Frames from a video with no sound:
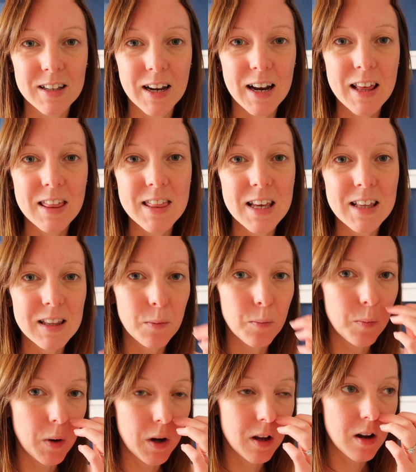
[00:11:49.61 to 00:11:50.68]
and I think that
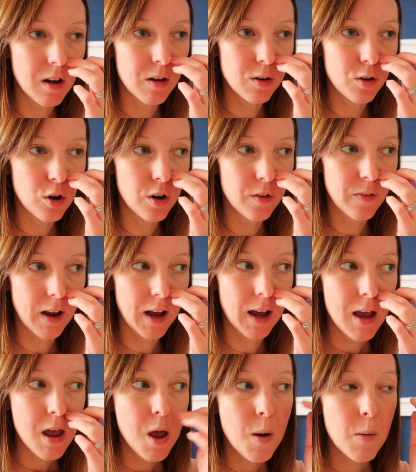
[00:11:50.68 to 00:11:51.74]
we're going to uncover